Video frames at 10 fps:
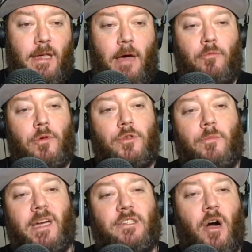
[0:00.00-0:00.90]
I will do
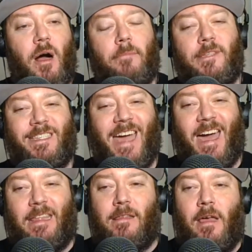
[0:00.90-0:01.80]
my top
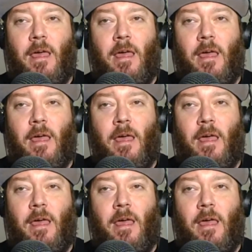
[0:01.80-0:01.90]
10